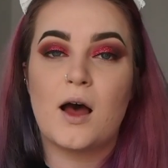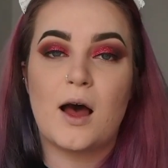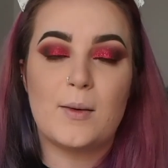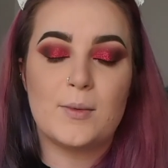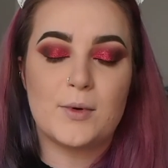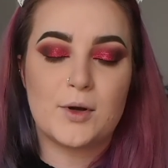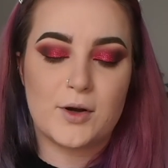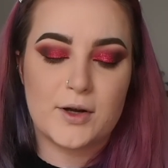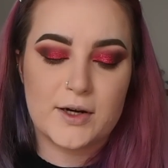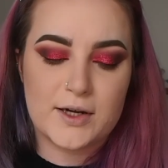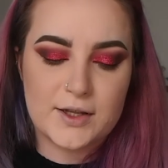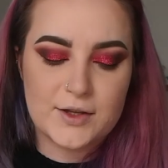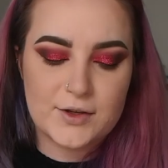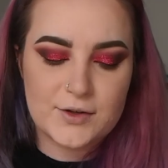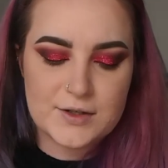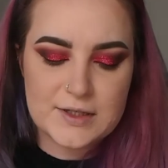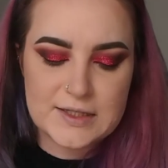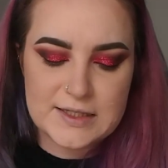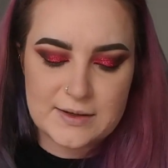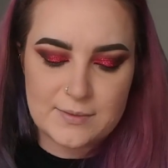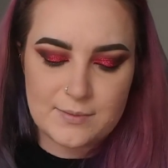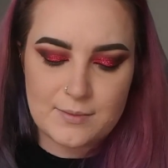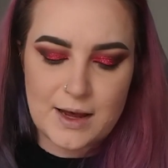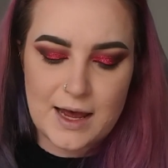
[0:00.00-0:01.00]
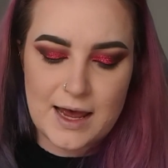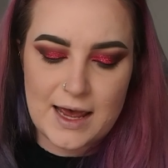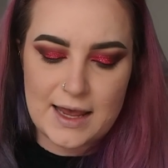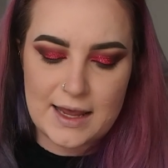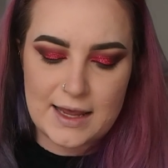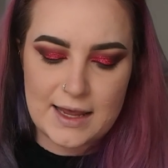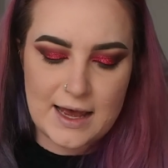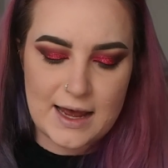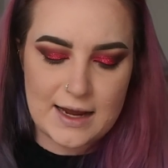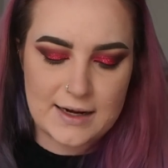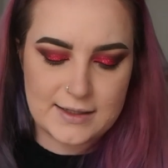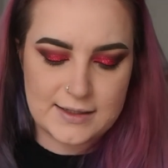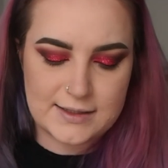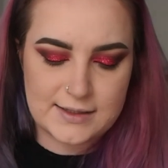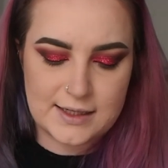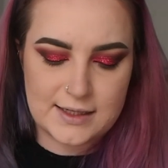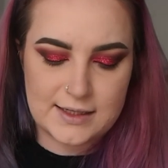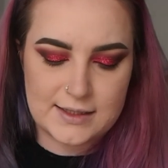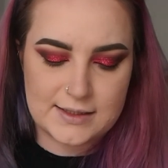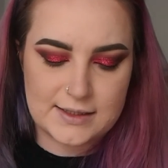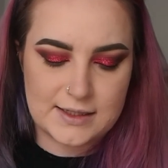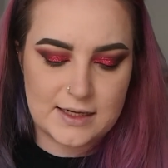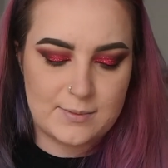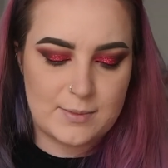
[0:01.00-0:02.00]
I'm going to use my
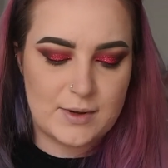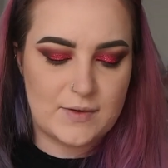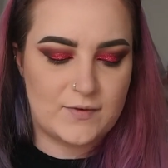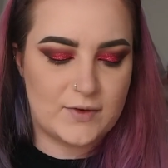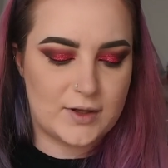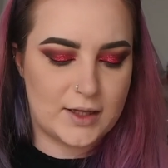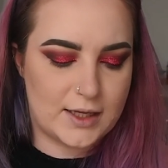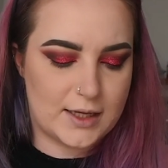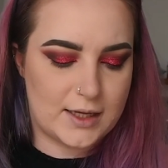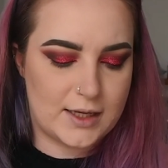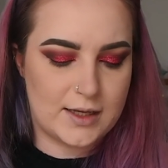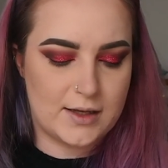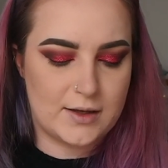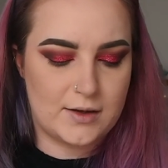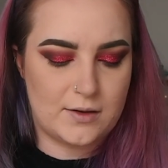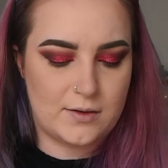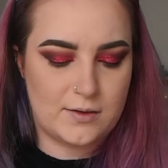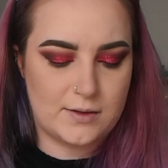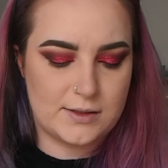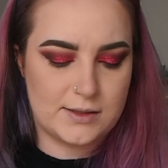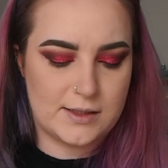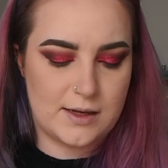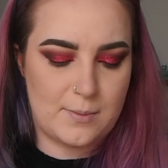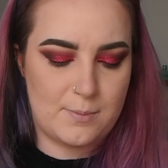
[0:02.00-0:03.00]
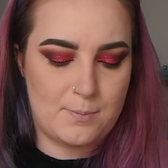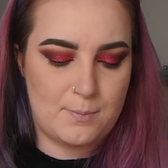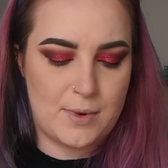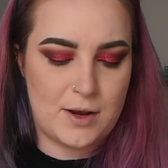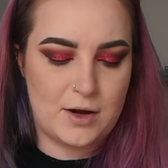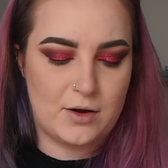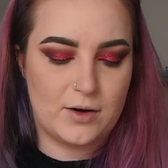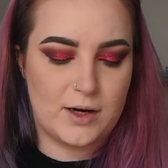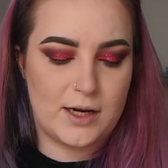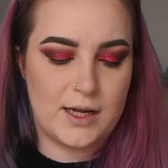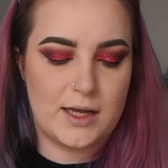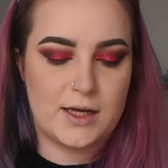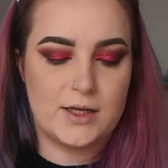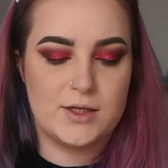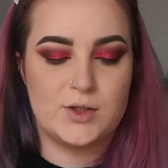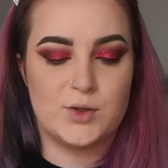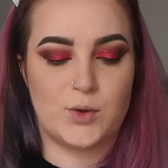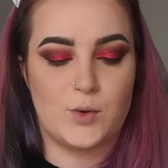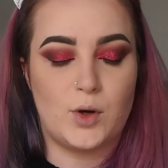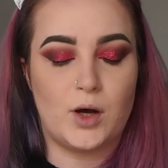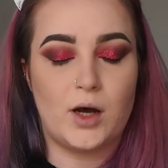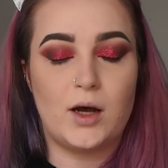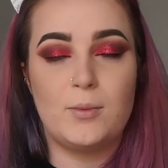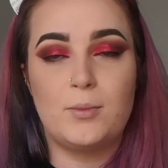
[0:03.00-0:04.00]
Anastasia Beverly Hills Berry
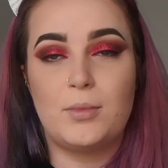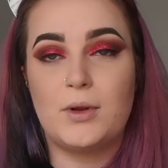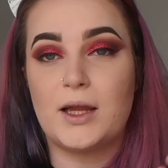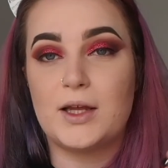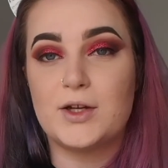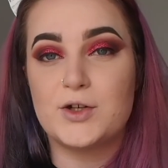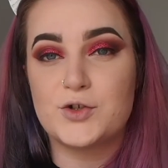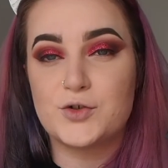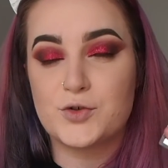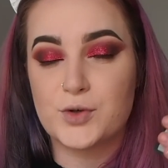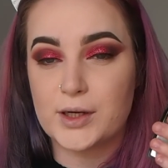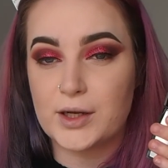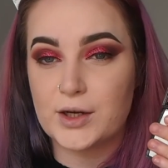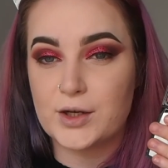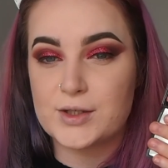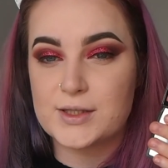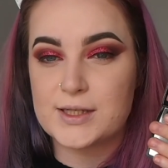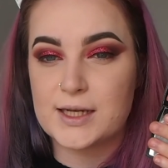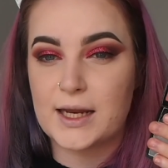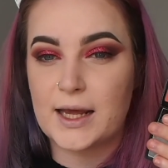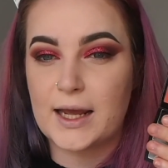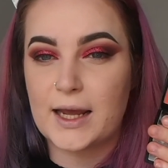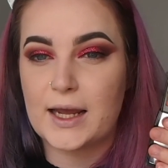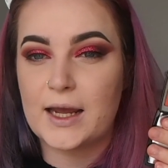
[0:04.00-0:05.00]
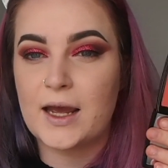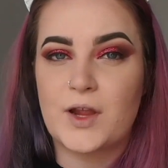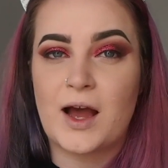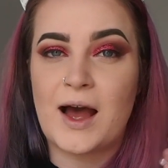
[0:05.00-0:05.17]
Adore blush trio today.